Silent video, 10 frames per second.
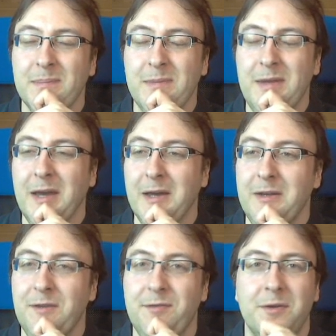Yeah,
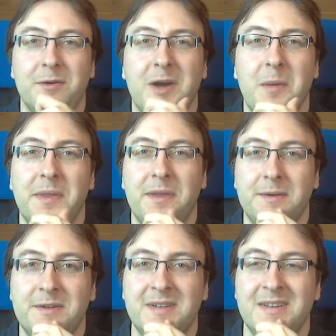leave your comments
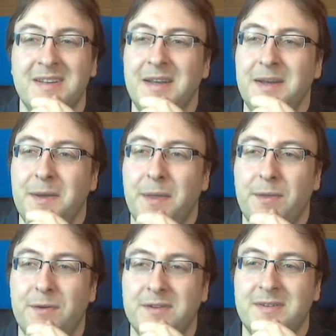and
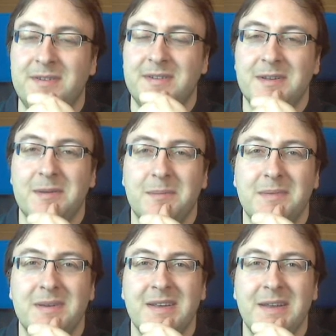thoughts
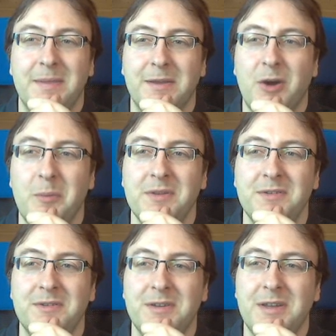in the
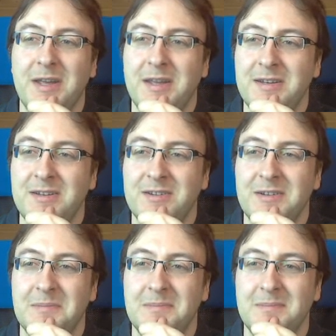comments,
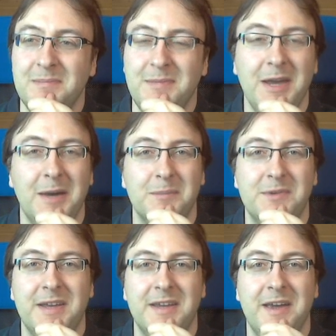and yeah,
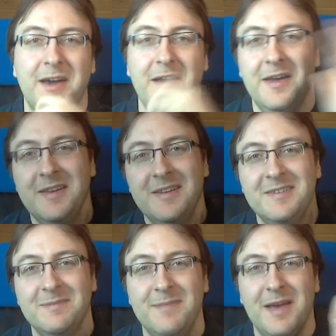take care and
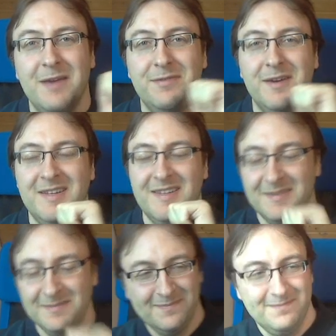have fun.
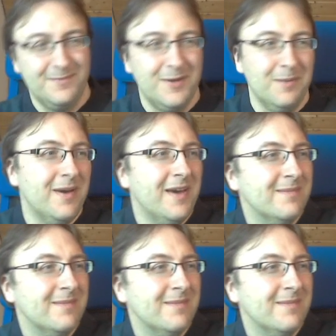Goodbye.